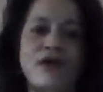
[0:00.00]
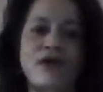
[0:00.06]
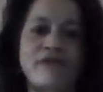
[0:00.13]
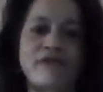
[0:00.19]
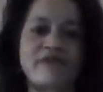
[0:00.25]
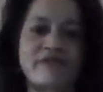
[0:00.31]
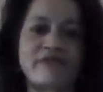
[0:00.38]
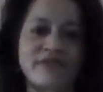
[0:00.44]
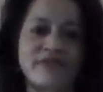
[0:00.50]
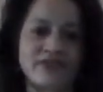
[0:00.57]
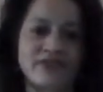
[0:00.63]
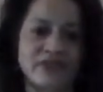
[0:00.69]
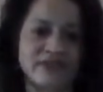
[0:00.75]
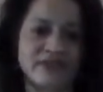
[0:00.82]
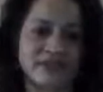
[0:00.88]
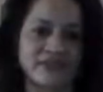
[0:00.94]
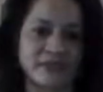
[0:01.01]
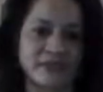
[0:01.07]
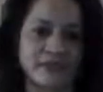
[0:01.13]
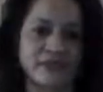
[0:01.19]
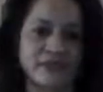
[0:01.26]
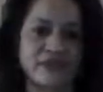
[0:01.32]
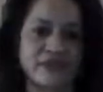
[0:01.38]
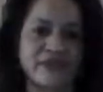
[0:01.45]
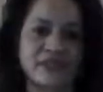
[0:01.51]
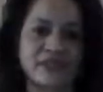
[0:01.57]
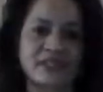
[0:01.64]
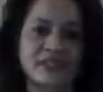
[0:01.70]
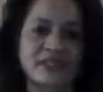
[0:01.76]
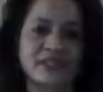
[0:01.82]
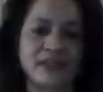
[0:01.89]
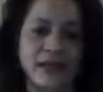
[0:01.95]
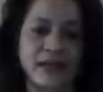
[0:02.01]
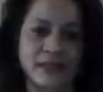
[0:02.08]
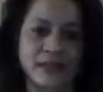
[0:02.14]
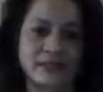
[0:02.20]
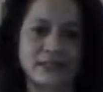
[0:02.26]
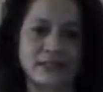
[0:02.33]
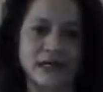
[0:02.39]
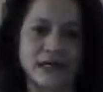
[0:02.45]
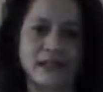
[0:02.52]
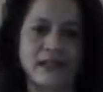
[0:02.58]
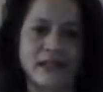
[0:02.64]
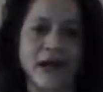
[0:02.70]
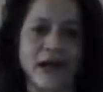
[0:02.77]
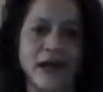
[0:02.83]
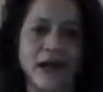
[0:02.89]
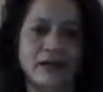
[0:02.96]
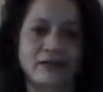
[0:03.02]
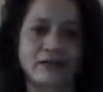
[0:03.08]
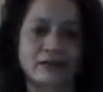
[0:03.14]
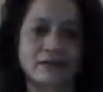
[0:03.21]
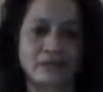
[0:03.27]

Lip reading: revisions to the previous Head Start Act